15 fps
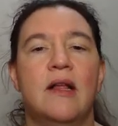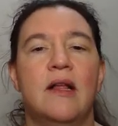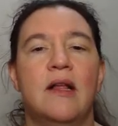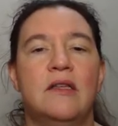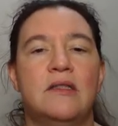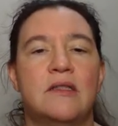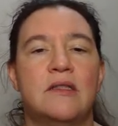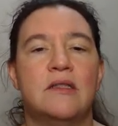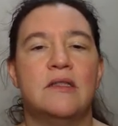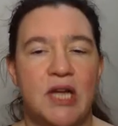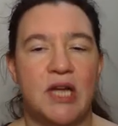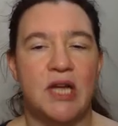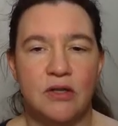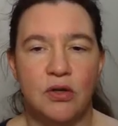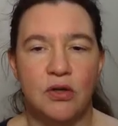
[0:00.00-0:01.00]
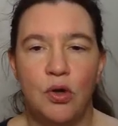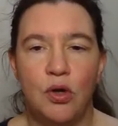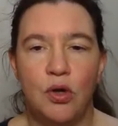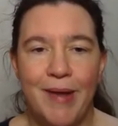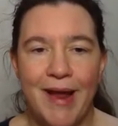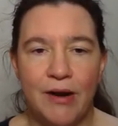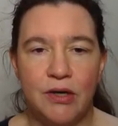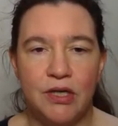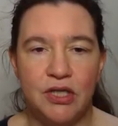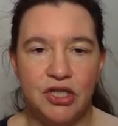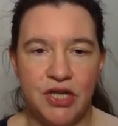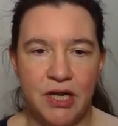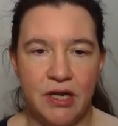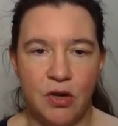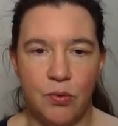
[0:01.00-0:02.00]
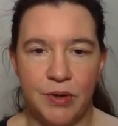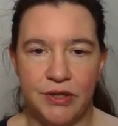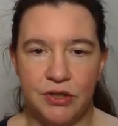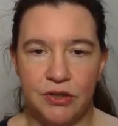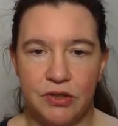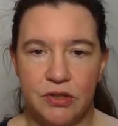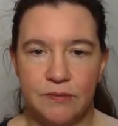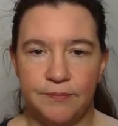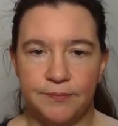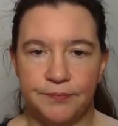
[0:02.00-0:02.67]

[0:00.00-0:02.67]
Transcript: these checks are called parity check equations.